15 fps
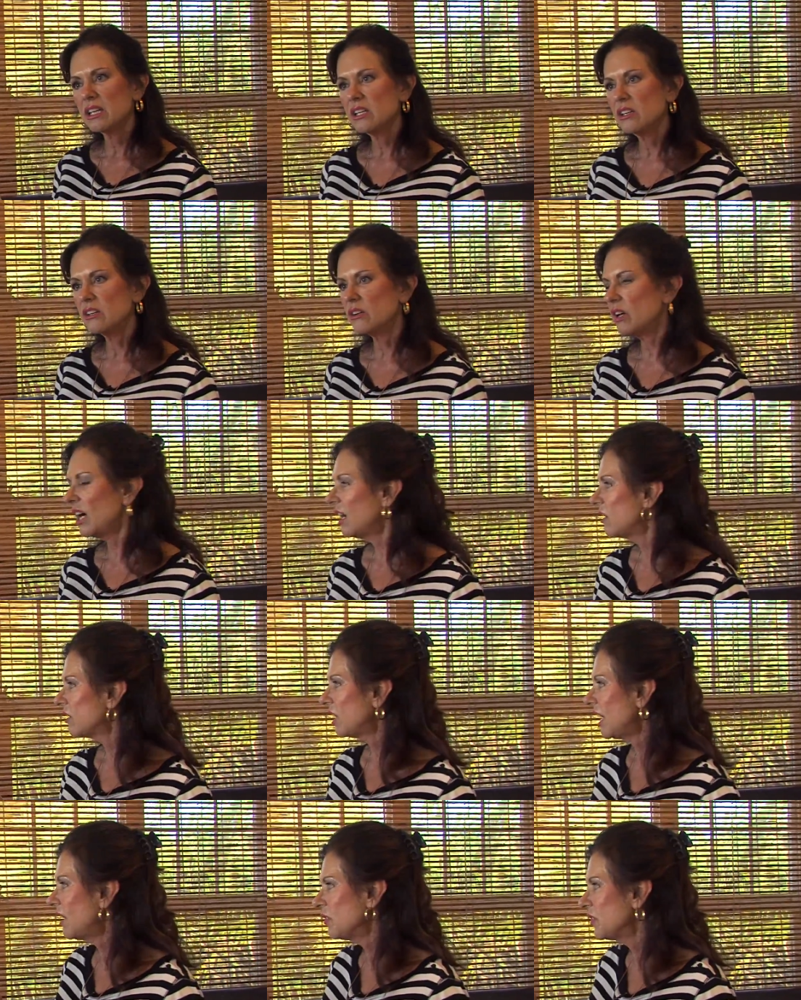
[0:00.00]
you know,
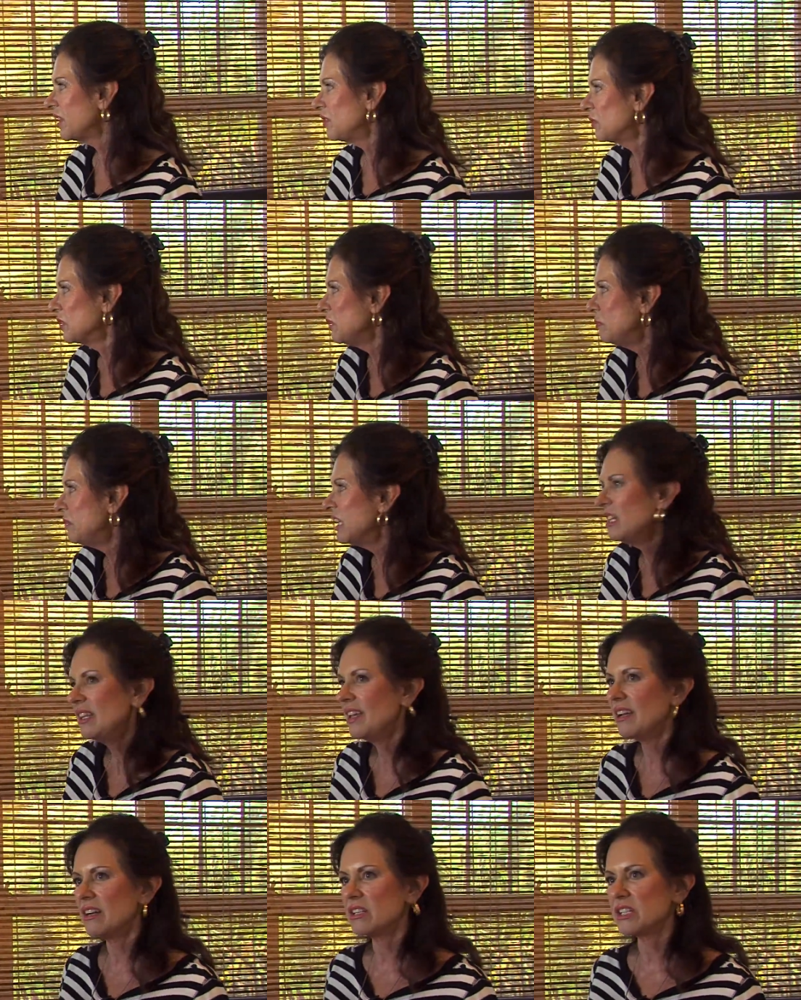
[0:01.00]
how they'd only been
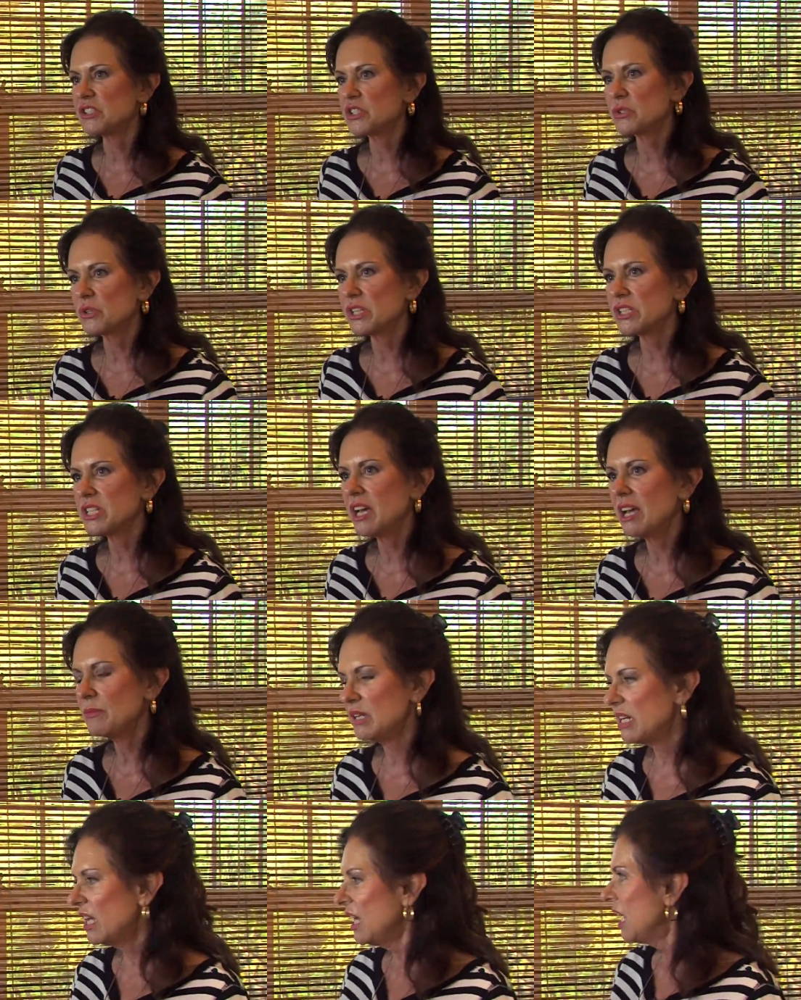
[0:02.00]
there a short
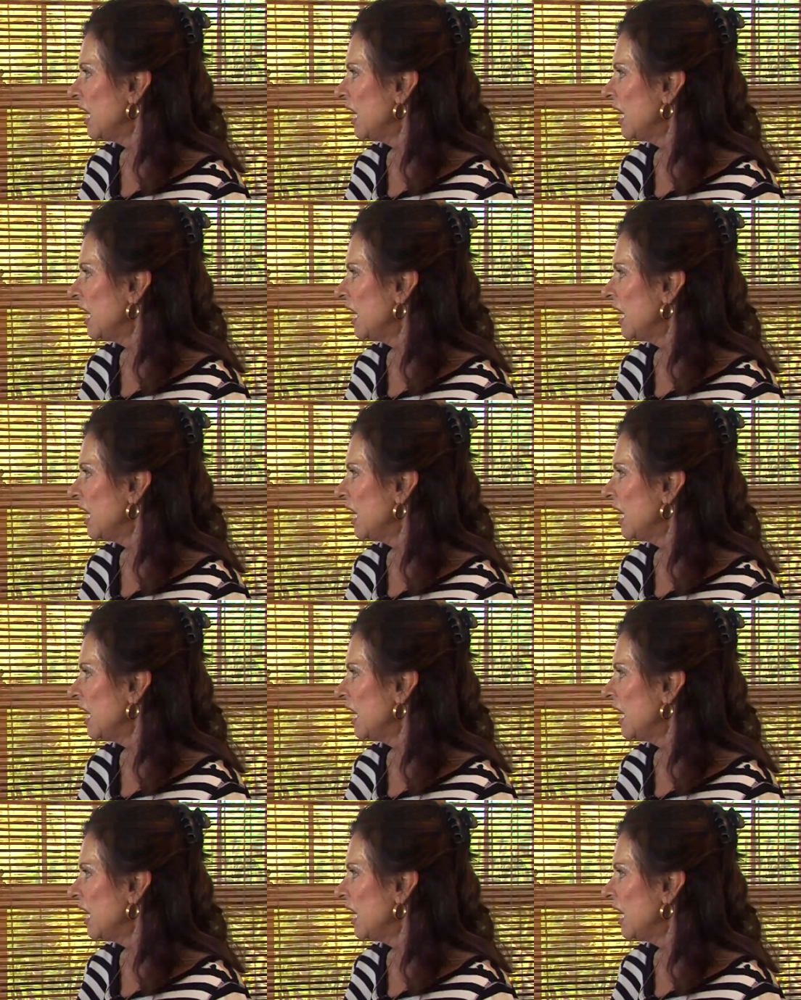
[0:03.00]
time.